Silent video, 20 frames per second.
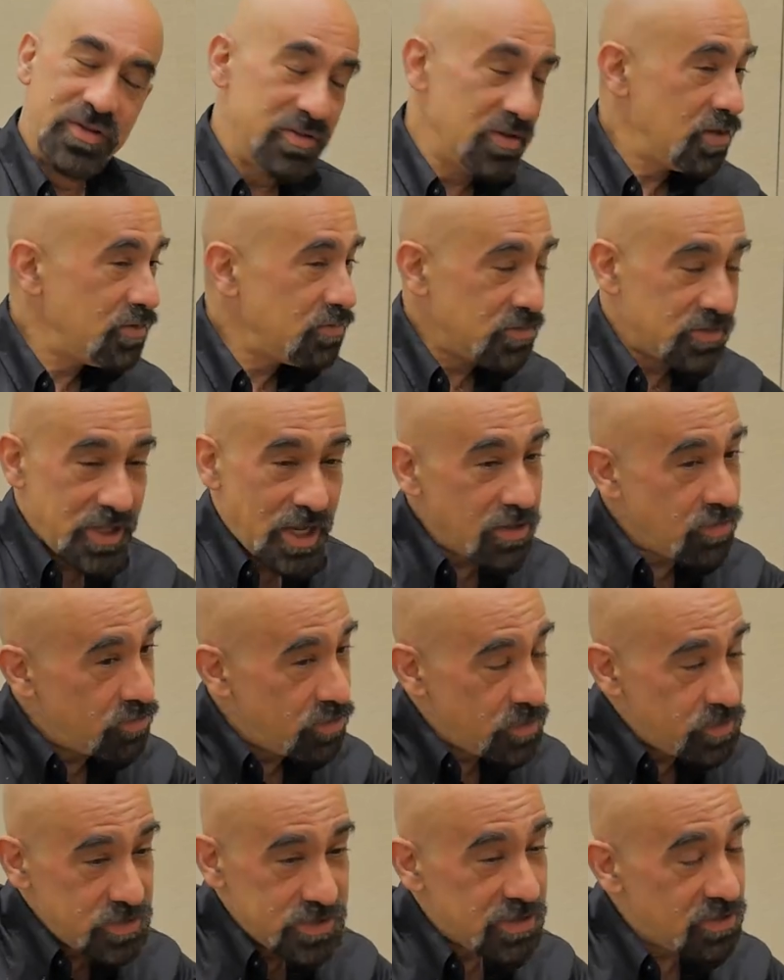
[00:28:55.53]
And that
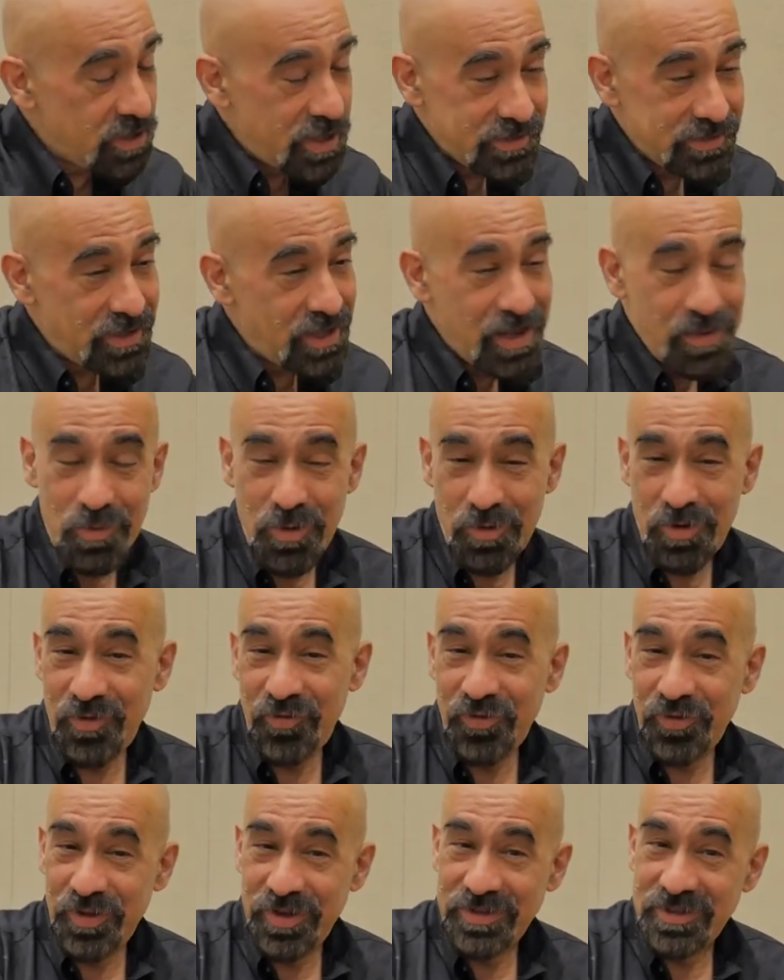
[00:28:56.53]
group still has a lot more
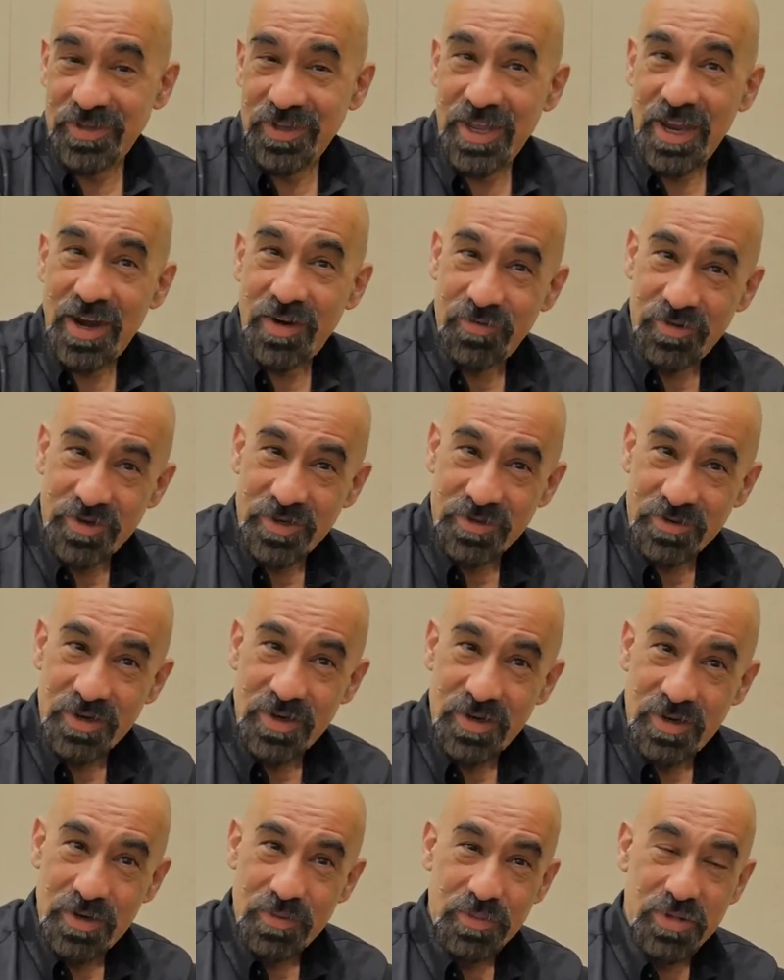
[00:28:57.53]
influence than the average
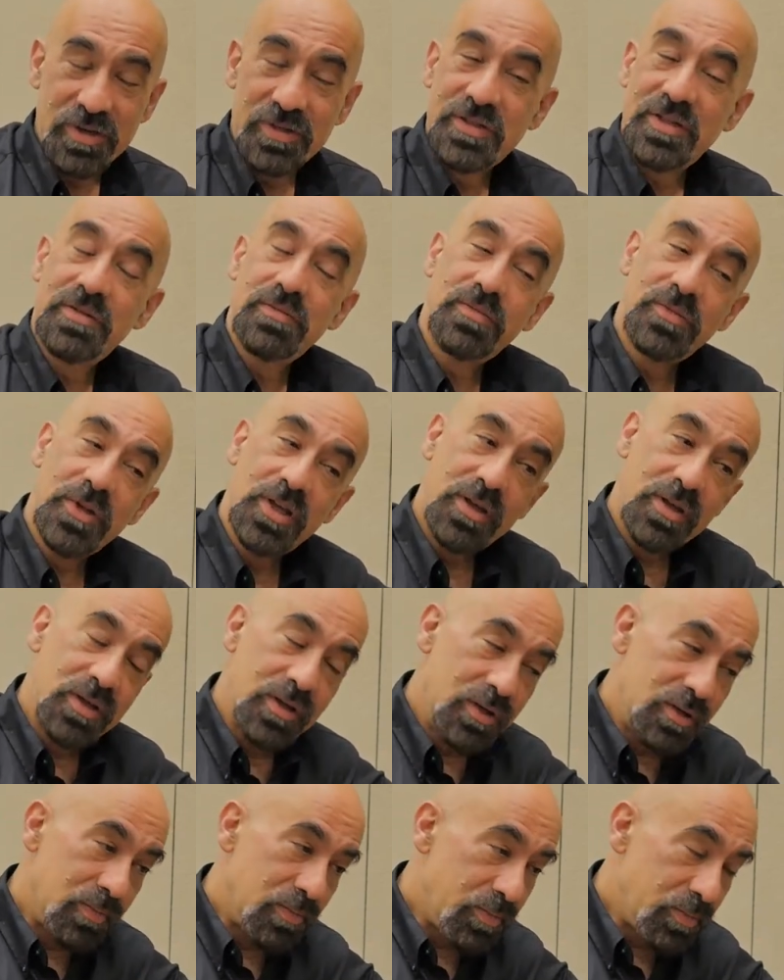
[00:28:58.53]
person.
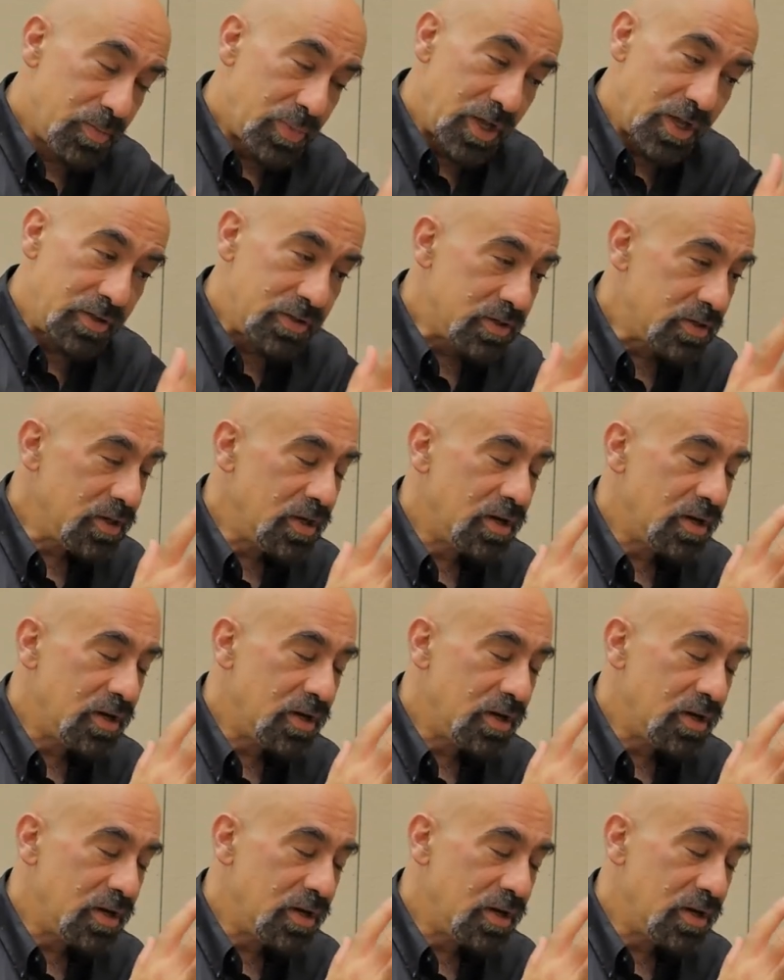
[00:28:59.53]
But,